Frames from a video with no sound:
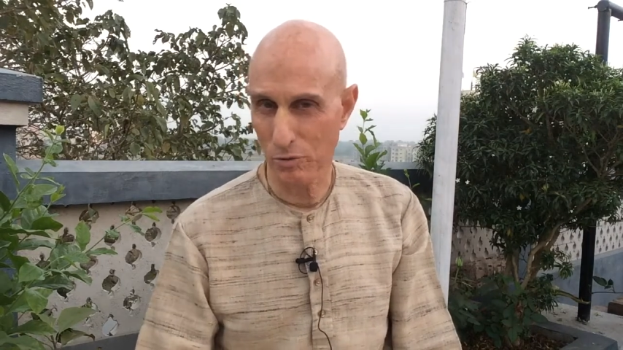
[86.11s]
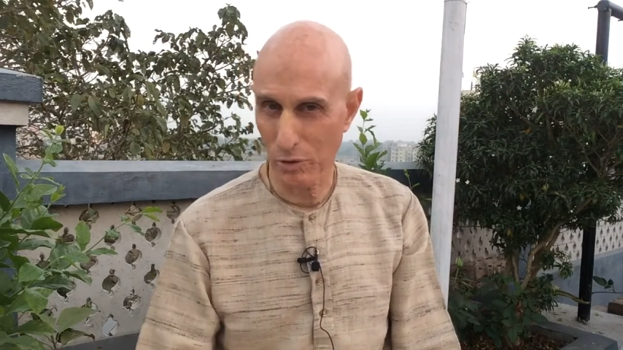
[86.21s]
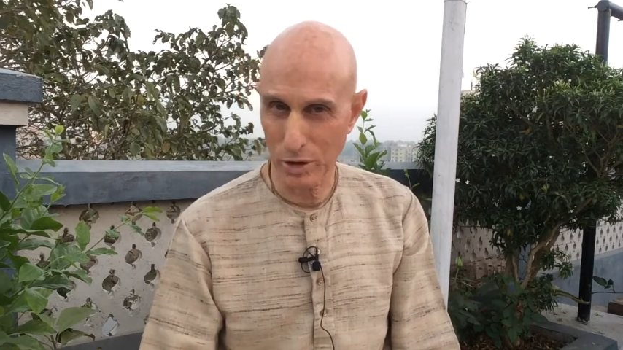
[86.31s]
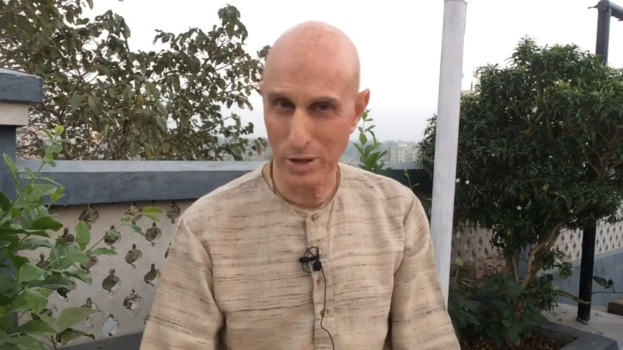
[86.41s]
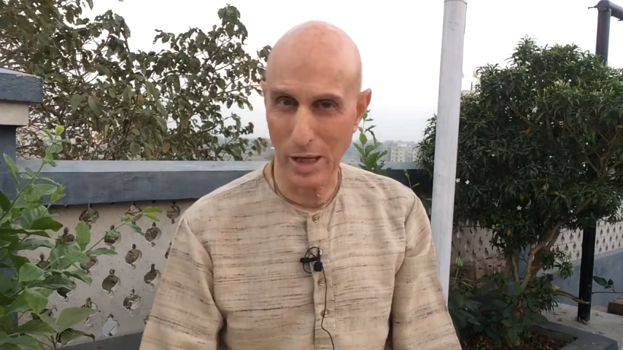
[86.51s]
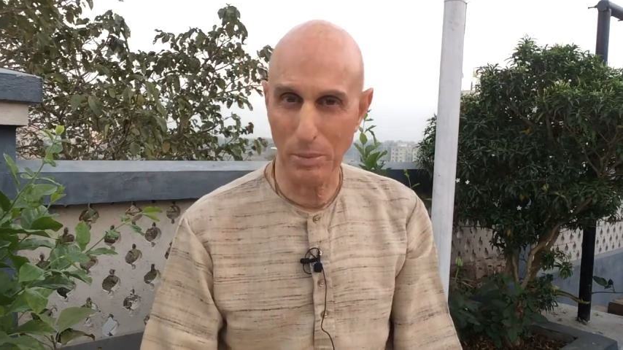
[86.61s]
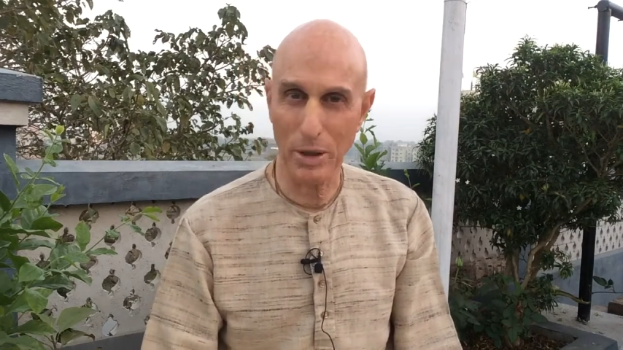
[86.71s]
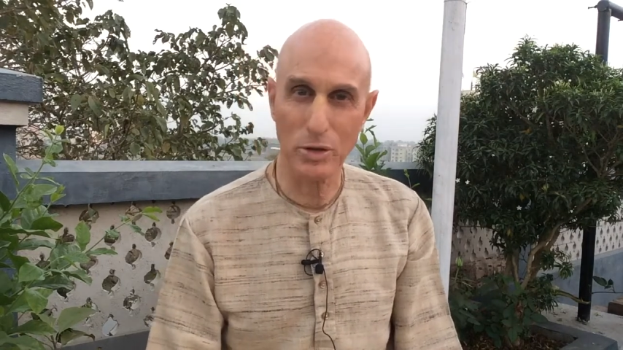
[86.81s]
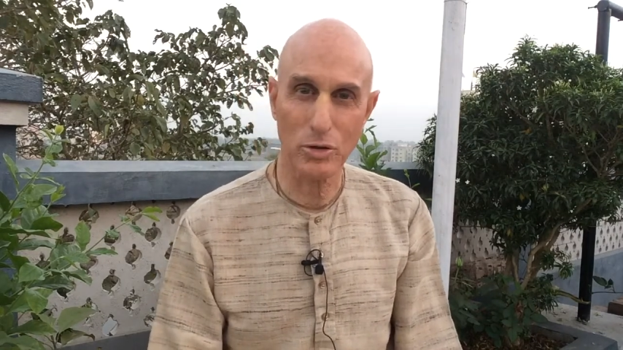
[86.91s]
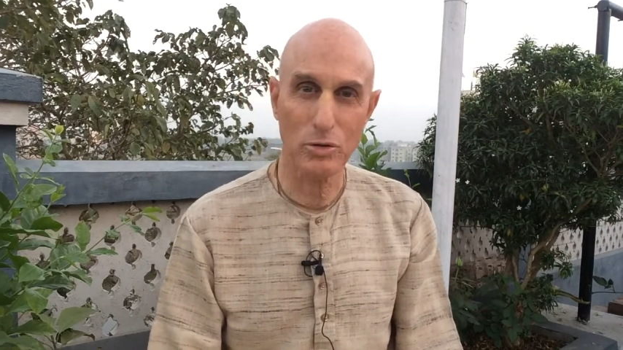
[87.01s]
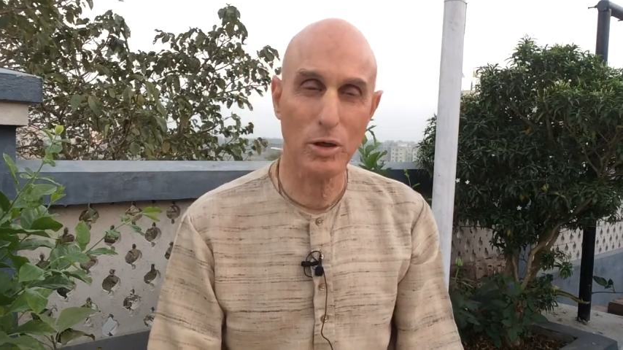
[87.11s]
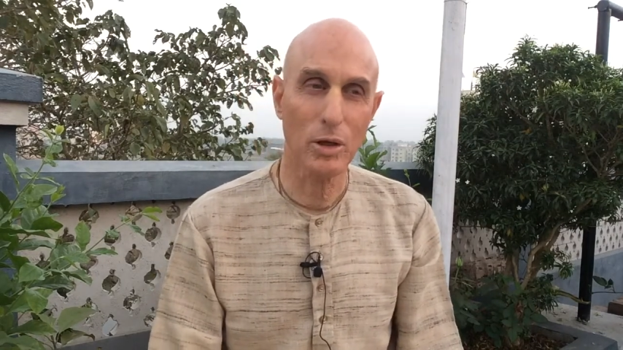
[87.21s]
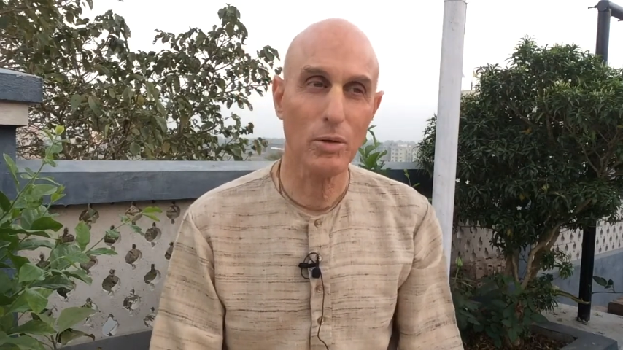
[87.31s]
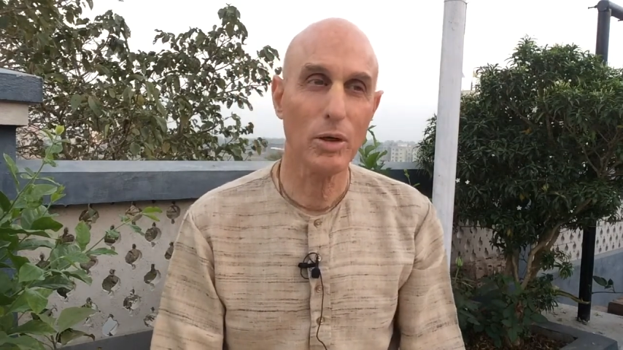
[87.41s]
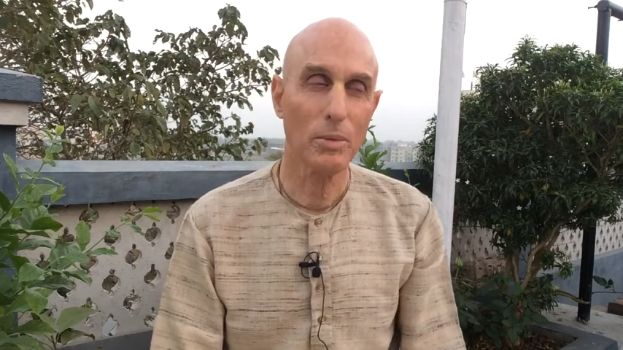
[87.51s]
For example, as you
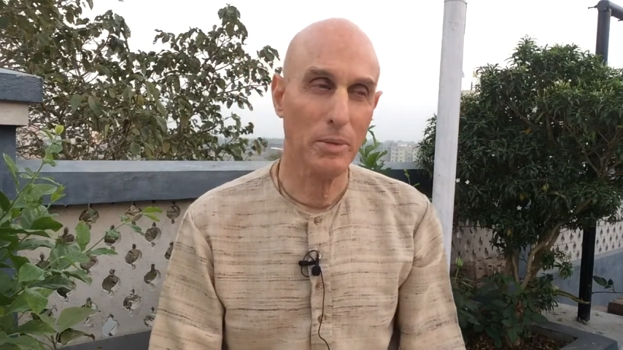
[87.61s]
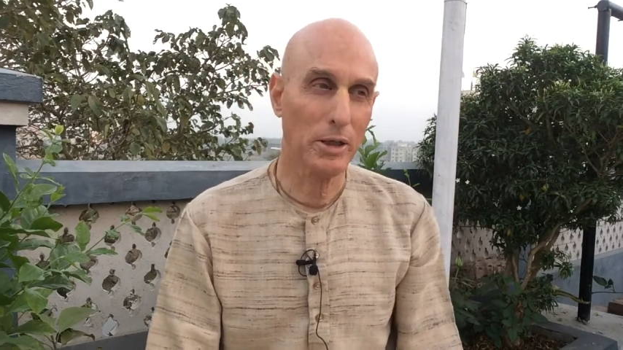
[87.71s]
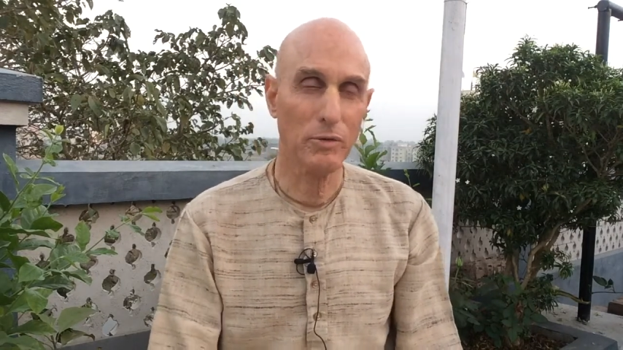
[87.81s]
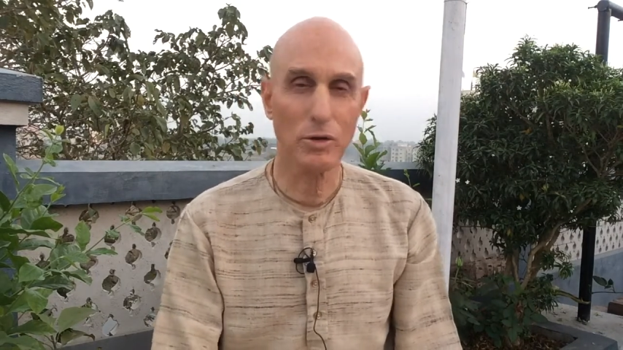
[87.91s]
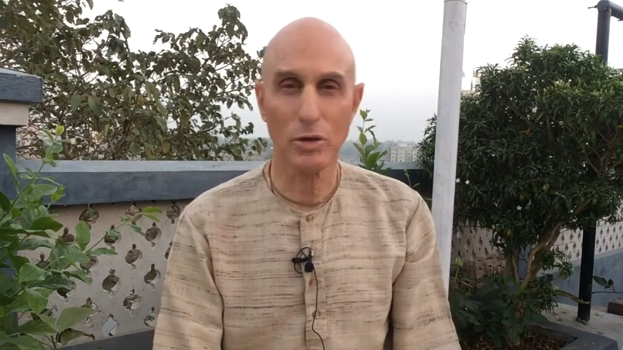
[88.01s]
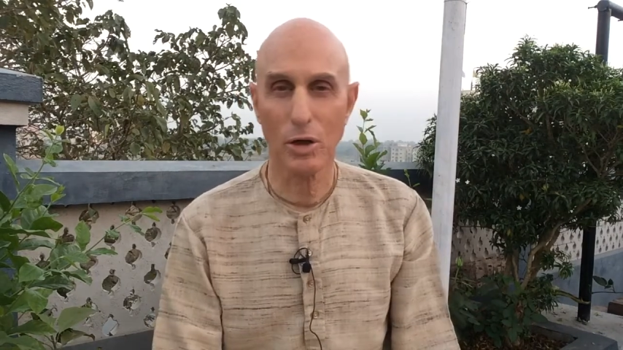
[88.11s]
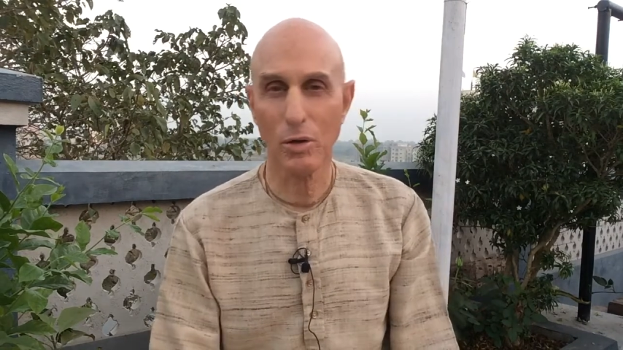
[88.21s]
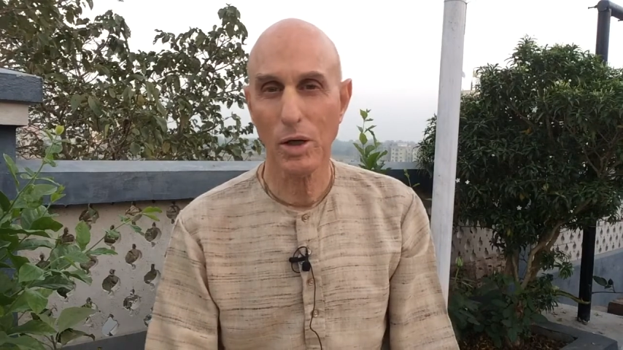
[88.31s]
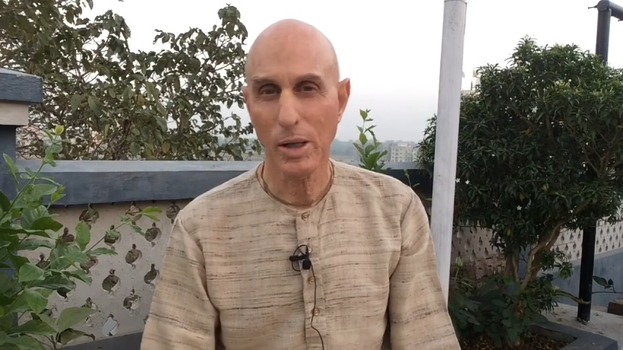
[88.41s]
know, many of you know,